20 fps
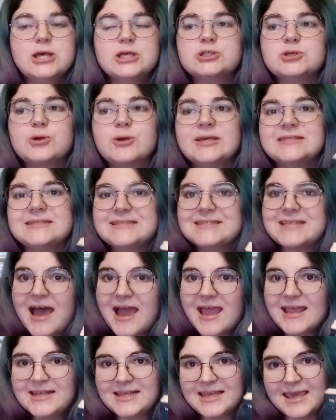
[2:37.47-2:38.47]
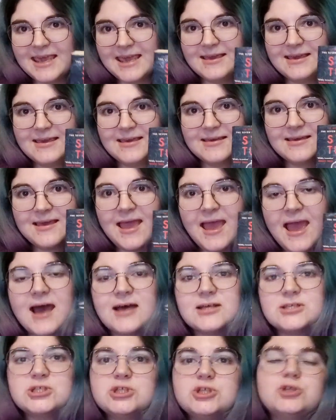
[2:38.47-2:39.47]
So his sidekick
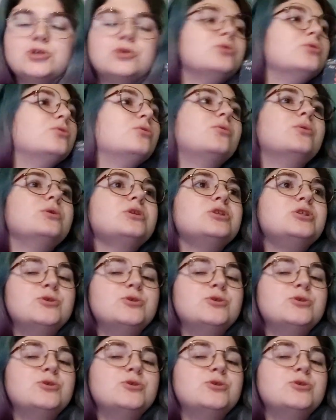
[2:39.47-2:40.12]
has to